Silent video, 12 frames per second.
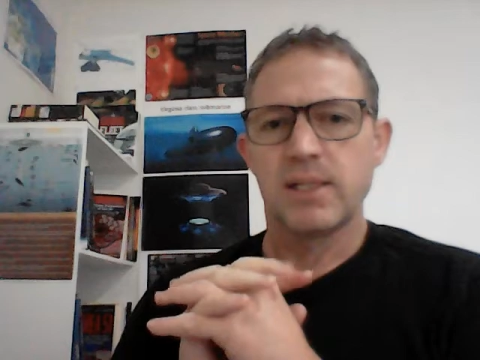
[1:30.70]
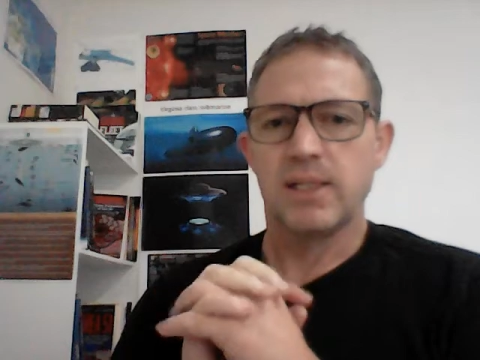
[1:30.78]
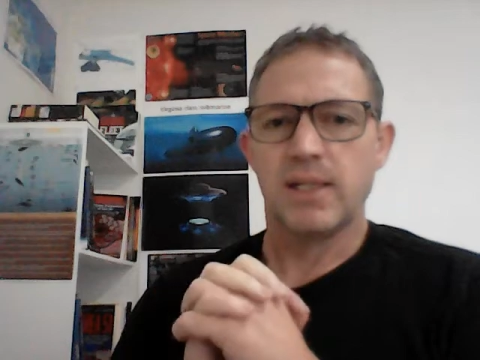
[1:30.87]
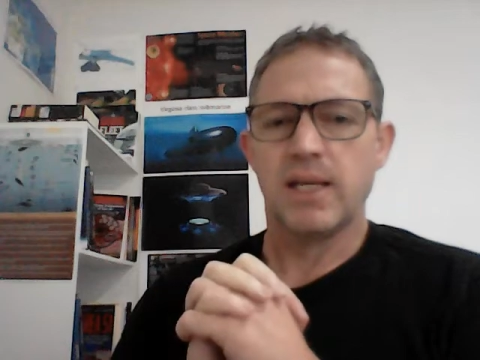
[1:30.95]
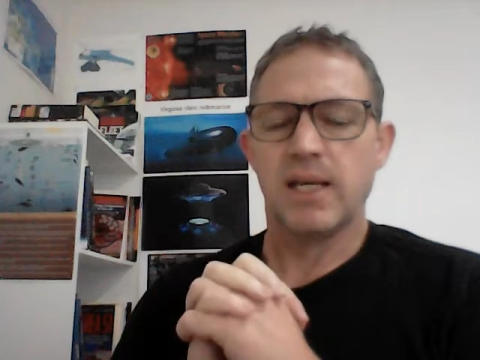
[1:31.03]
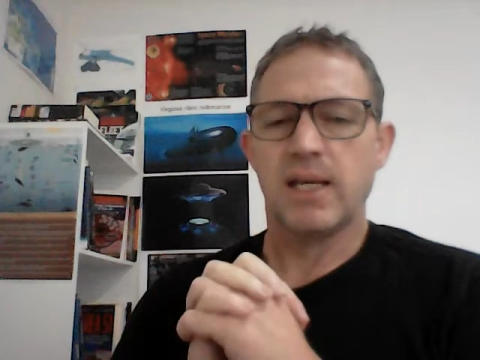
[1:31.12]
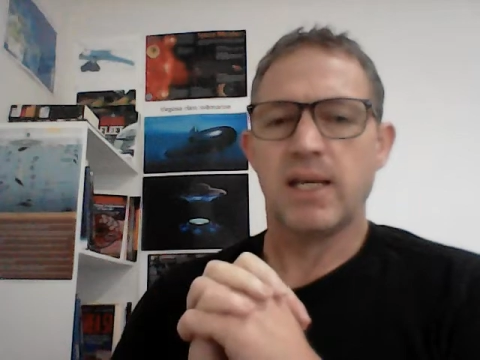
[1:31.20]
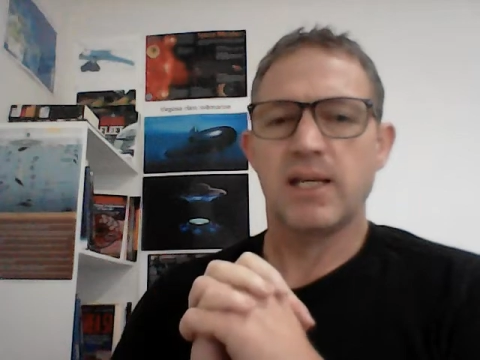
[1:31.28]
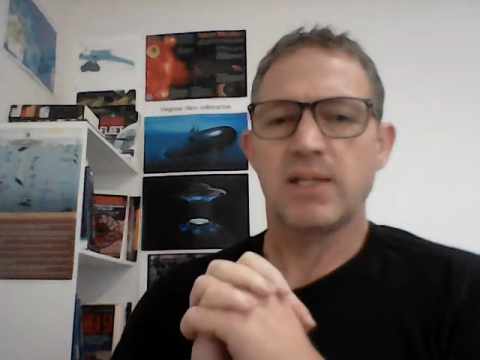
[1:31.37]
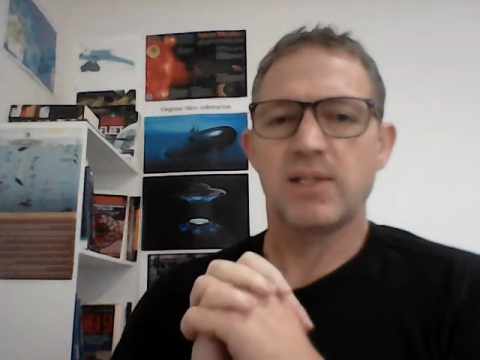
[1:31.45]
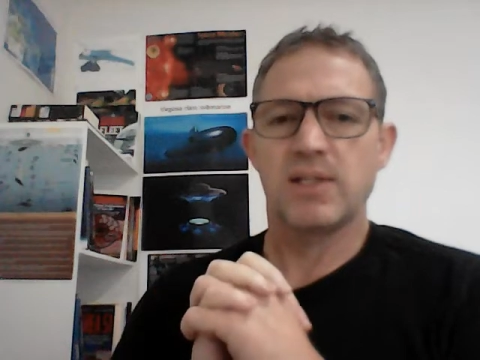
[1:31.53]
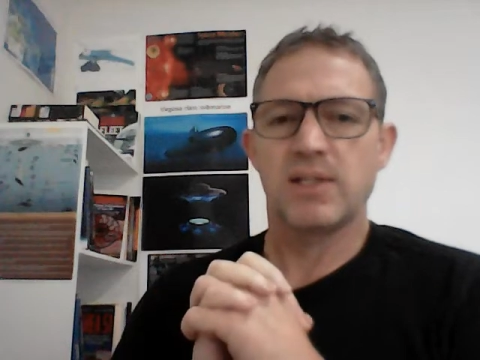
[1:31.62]

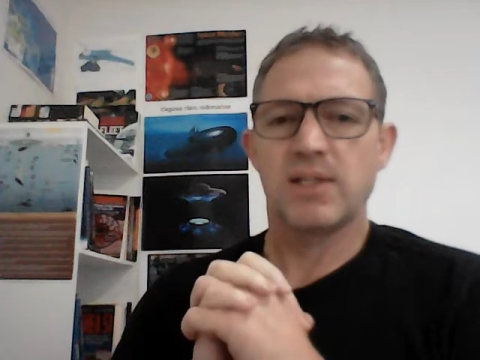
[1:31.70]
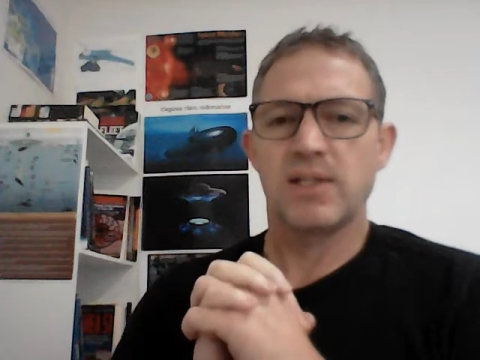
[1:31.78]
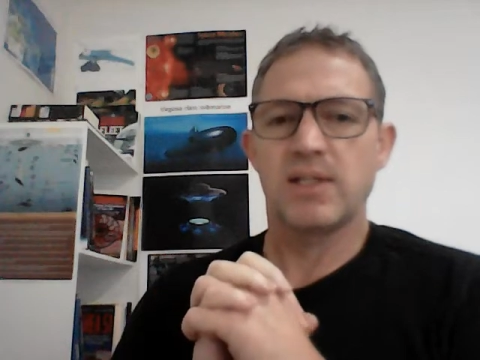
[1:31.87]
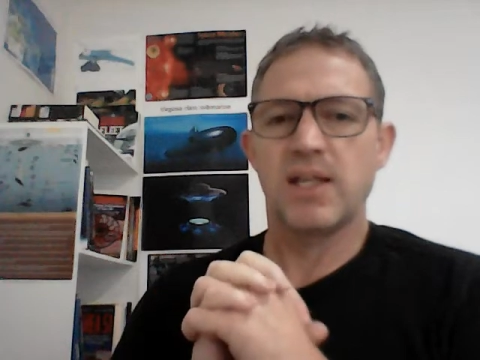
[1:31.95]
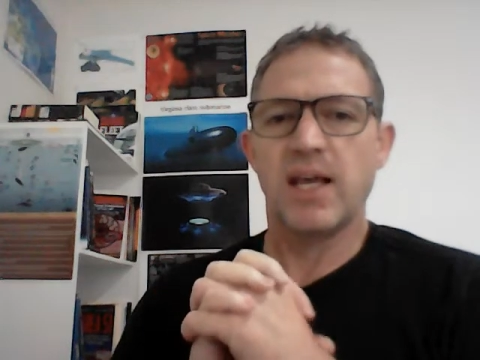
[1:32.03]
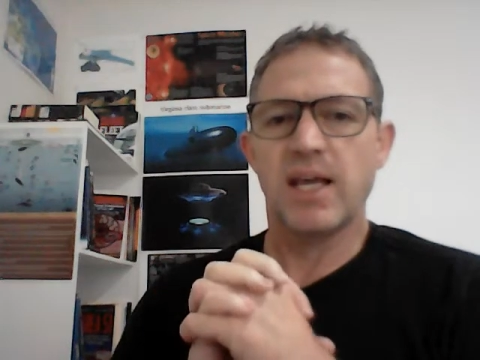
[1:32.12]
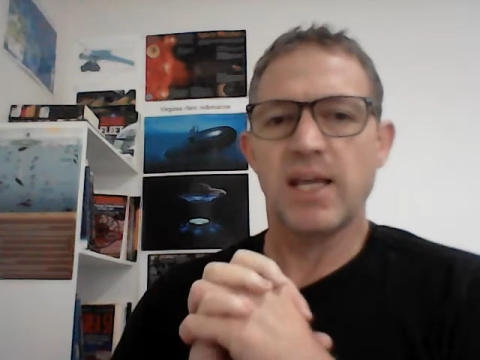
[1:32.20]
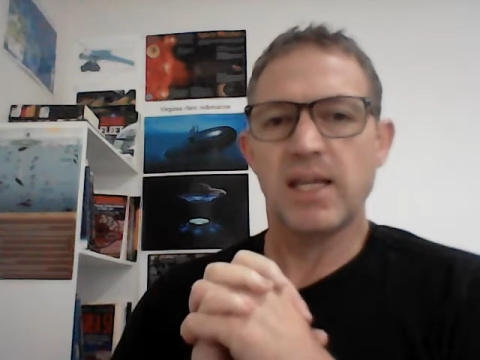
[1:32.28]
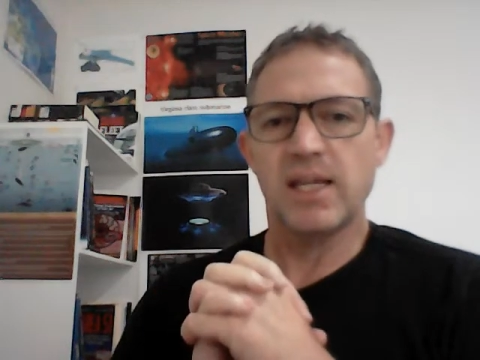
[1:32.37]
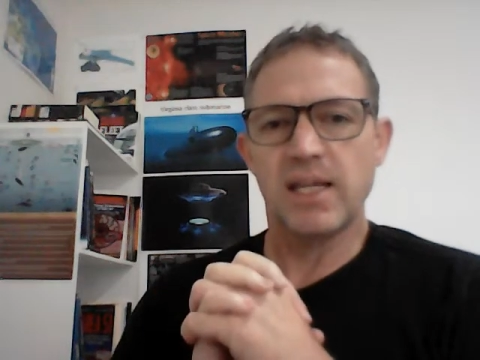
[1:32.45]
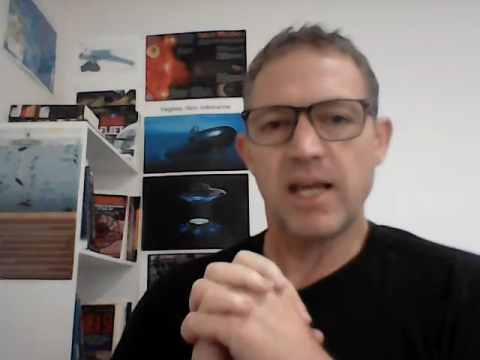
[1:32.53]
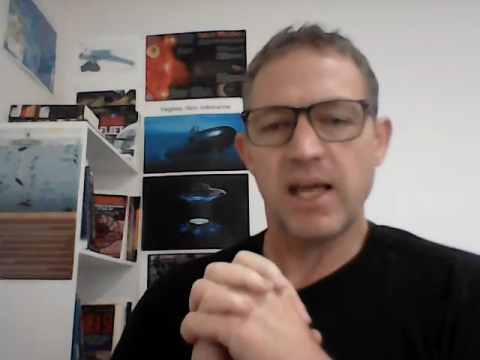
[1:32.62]
And
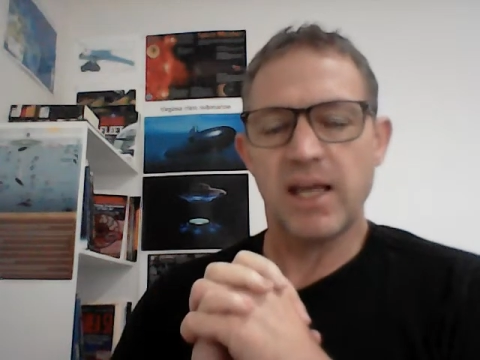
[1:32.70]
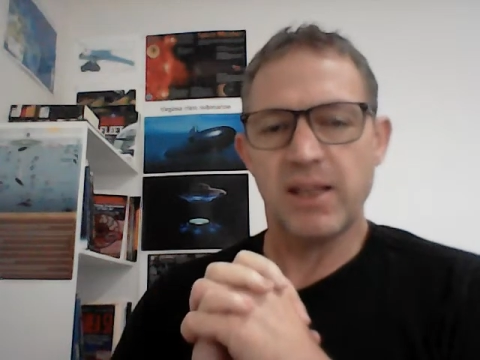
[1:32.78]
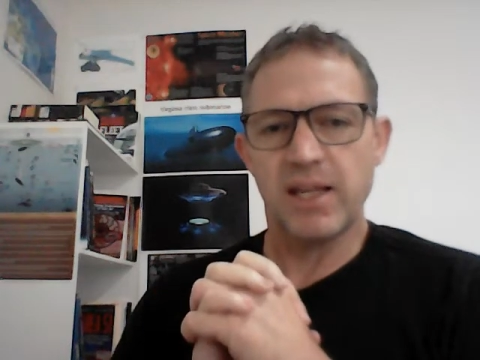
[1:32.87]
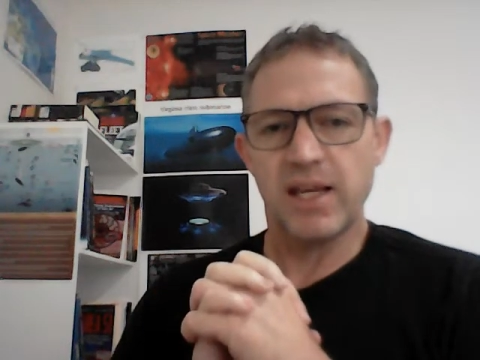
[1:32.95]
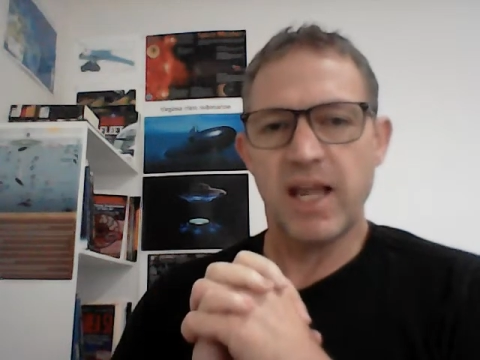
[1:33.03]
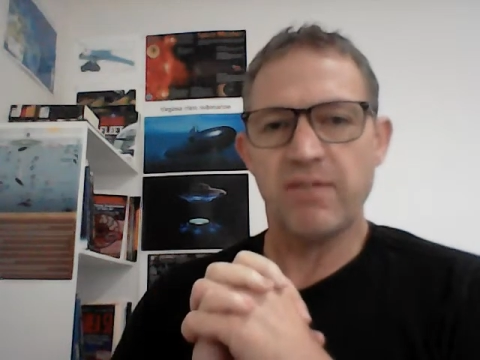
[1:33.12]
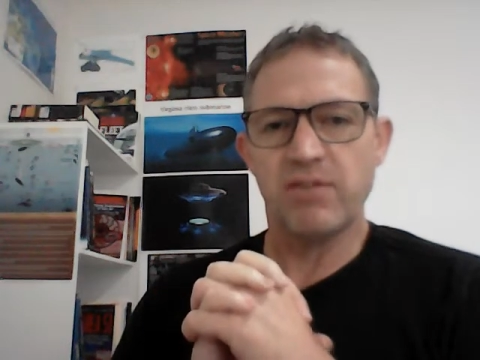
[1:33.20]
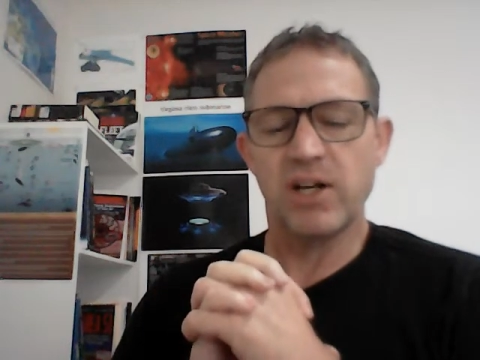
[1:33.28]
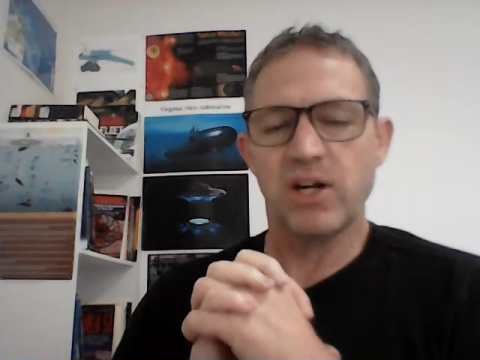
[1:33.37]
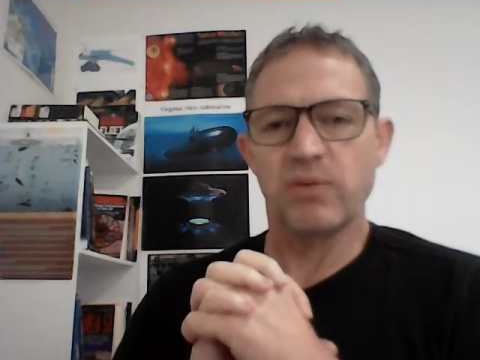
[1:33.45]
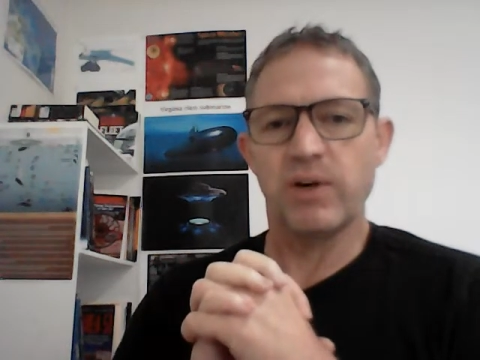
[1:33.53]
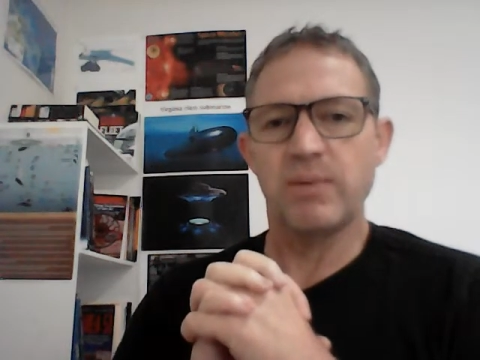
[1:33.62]
they then have an
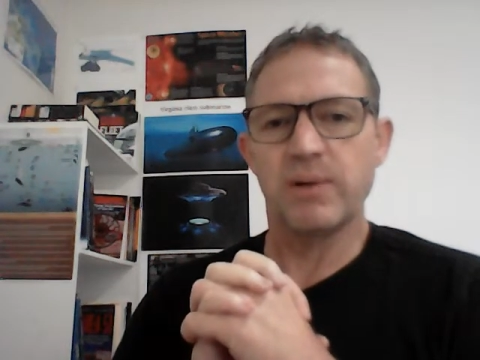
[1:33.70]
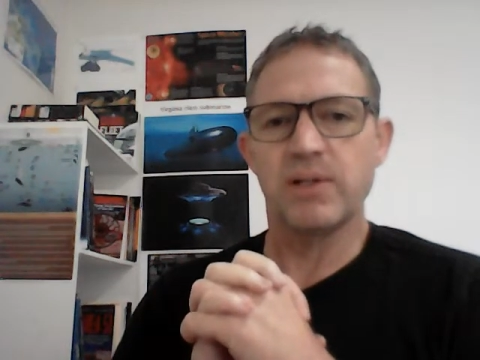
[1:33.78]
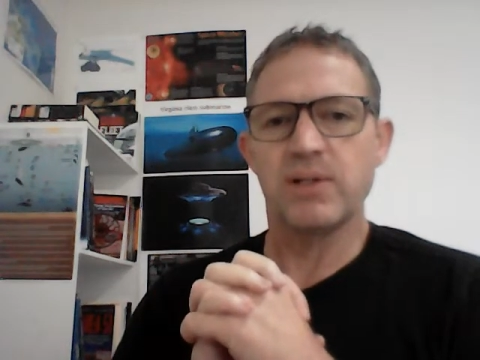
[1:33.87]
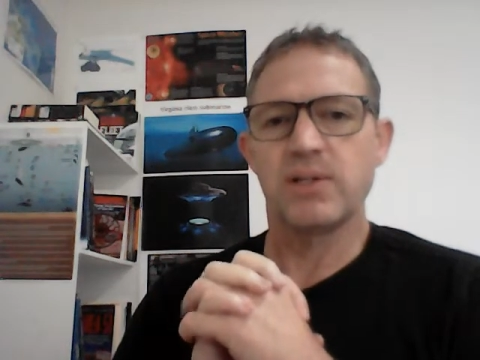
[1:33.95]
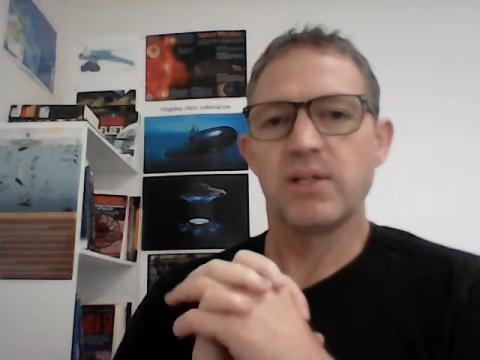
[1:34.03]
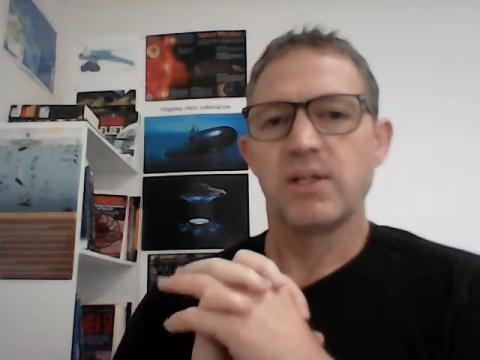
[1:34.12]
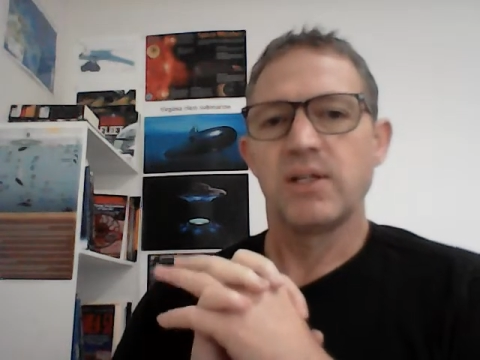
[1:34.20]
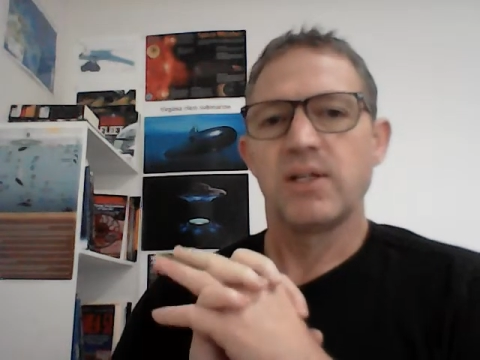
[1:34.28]
agreement